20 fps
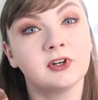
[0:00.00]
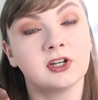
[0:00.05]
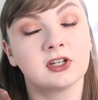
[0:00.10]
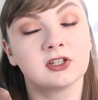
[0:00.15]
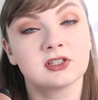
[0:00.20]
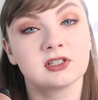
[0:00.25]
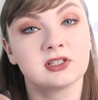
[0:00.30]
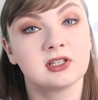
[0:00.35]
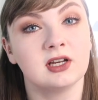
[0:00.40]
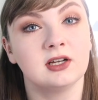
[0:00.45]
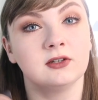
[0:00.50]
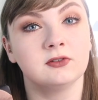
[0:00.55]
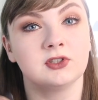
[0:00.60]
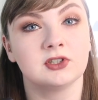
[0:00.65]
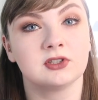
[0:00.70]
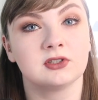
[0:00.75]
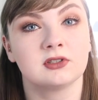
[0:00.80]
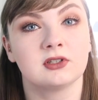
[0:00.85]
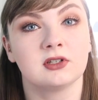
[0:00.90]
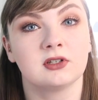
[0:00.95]
first I'll
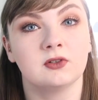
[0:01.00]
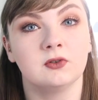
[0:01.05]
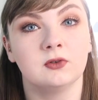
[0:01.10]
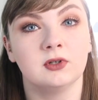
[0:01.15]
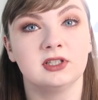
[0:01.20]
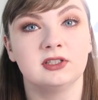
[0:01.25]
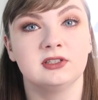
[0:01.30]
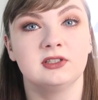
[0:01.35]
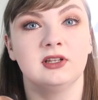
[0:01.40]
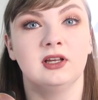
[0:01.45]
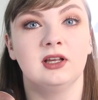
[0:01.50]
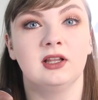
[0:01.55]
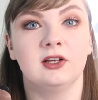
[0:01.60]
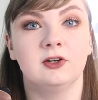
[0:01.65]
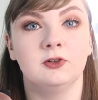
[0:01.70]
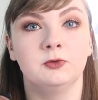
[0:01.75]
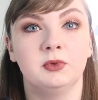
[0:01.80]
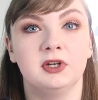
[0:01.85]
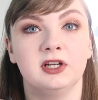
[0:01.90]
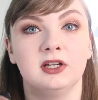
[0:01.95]
just go into a
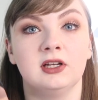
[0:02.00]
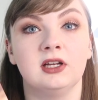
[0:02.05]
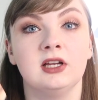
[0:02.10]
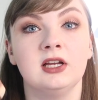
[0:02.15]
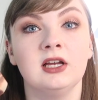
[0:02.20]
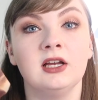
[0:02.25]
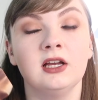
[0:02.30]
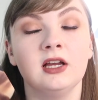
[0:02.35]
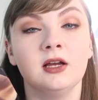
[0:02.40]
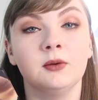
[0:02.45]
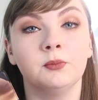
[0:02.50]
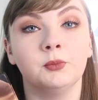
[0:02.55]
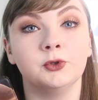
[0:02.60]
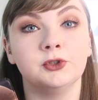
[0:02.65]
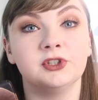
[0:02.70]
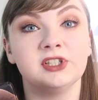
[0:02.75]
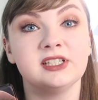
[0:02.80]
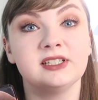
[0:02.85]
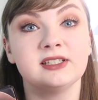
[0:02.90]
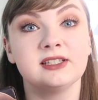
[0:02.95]
little bit
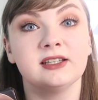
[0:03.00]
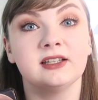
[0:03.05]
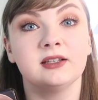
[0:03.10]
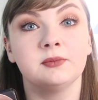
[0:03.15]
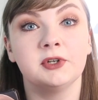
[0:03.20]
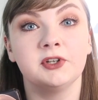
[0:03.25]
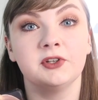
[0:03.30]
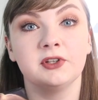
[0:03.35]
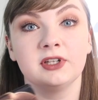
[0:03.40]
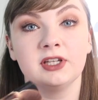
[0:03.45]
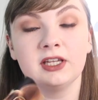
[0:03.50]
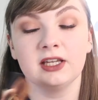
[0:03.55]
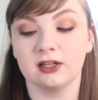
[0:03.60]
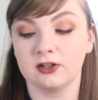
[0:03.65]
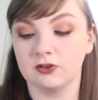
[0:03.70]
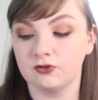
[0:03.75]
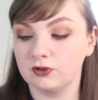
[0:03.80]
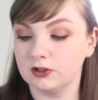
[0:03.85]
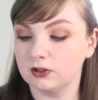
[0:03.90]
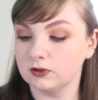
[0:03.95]
more detail about the
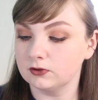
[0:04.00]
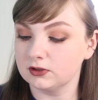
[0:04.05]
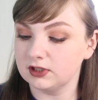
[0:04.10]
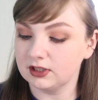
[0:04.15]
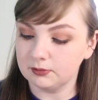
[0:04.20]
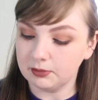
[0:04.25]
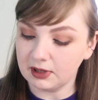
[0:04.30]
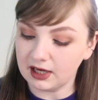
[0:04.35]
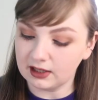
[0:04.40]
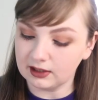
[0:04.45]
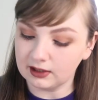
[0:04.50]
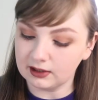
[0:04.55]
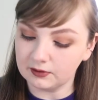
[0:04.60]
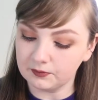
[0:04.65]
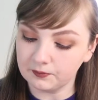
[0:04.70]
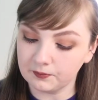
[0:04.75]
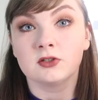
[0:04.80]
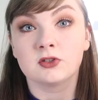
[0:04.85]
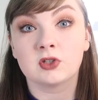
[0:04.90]
Naked Reloaded palette.